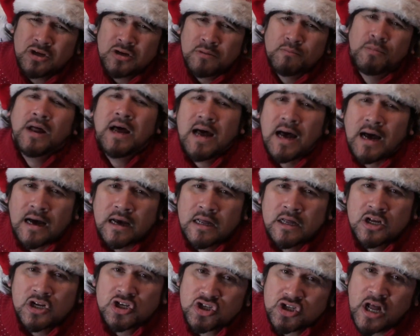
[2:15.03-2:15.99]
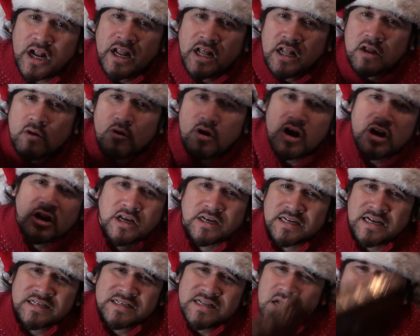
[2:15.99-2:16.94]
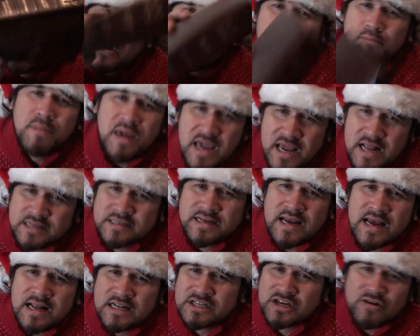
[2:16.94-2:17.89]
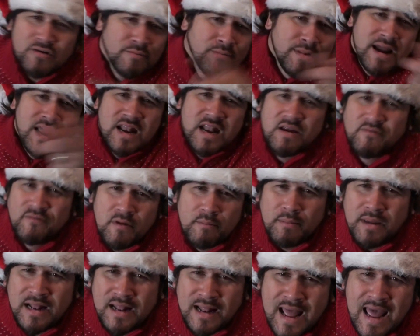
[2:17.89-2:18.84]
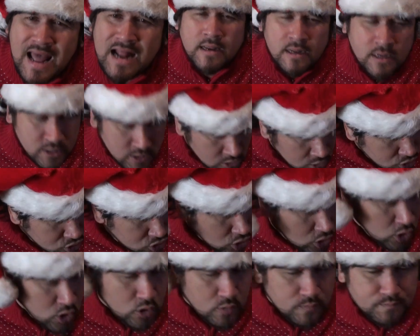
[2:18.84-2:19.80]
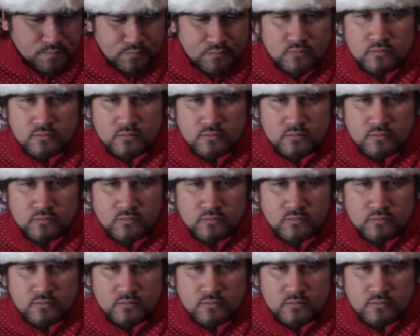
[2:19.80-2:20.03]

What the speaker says: Bruh, study the word, because that's not what it means, eh? Jeremiah never mean that. So,